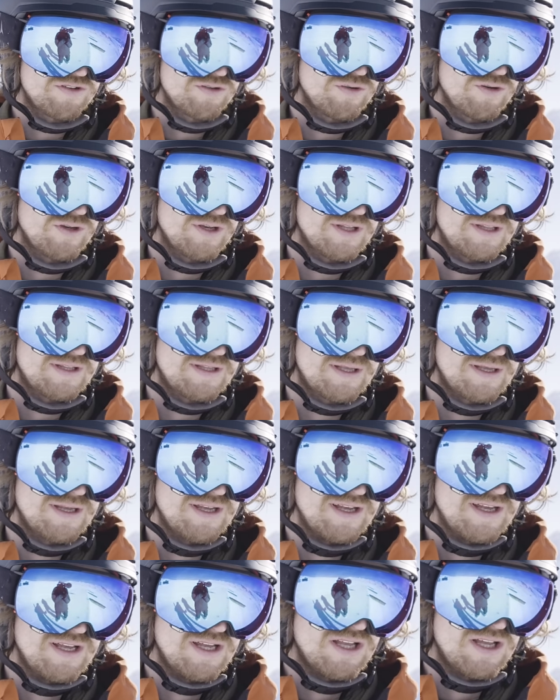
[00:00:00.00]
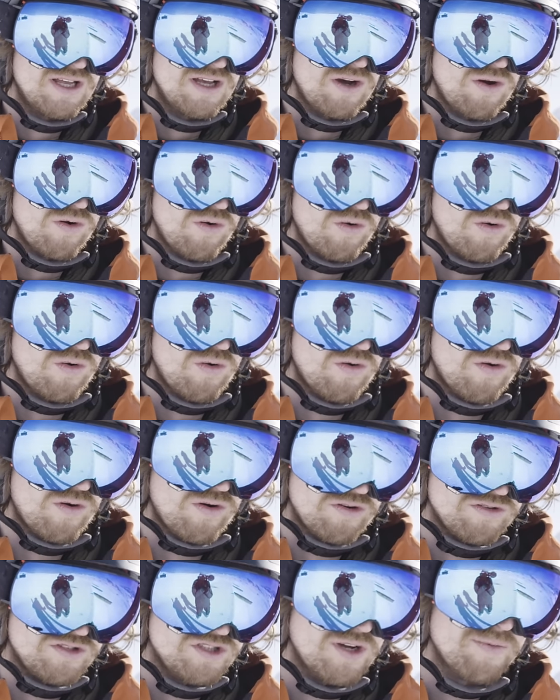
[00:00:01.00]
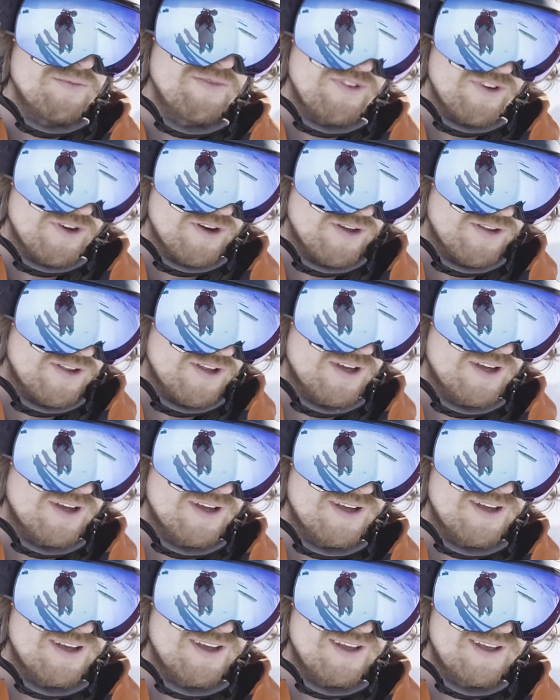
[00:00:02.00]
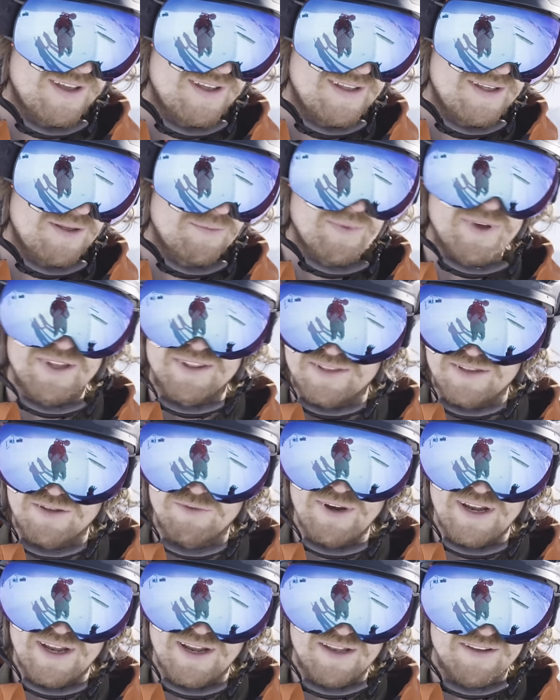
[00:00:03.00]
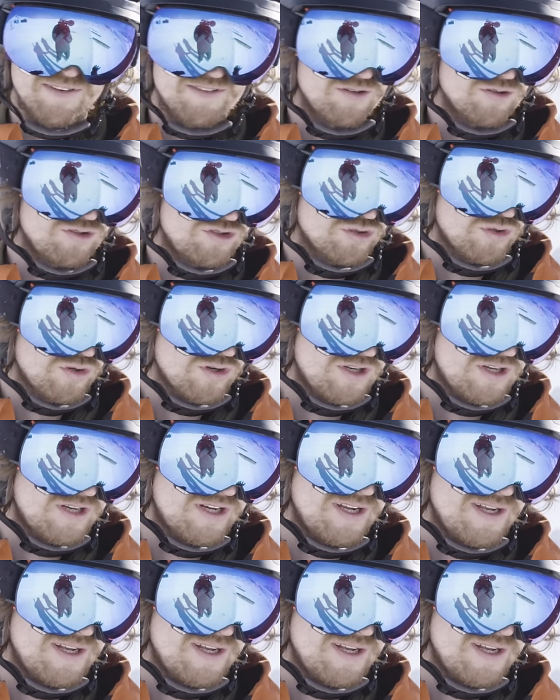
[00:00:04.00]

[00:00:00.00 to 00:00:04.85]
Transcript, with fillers: to it or jump further, but the rail is too short.